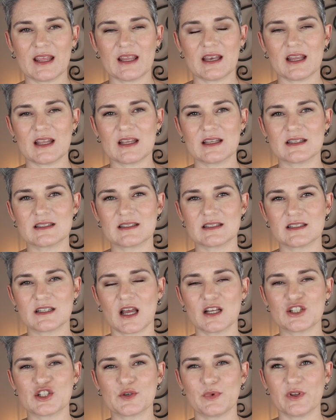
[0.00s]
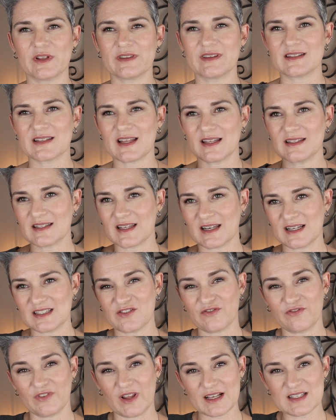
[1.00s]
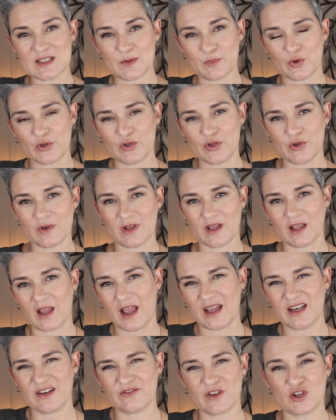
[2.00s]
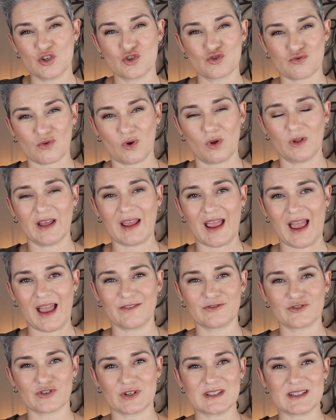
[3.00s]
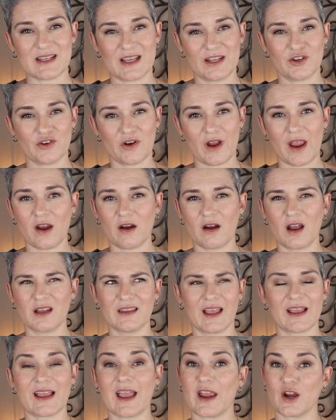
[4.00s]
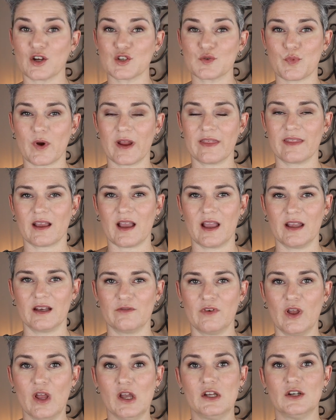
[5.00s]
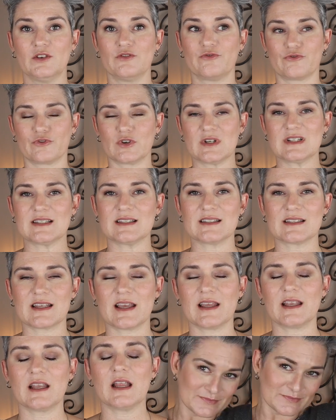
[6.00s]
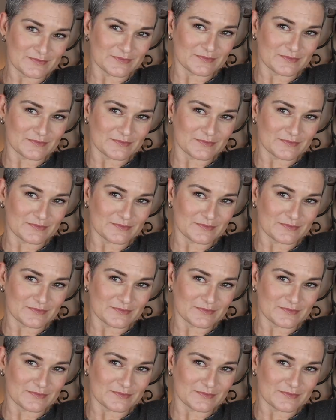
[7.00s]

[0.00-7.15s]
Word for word: it is touchable in the sense that it's flexible. You can kind of control it after it's in your hair, unlike a hairspray that kind of freezes it.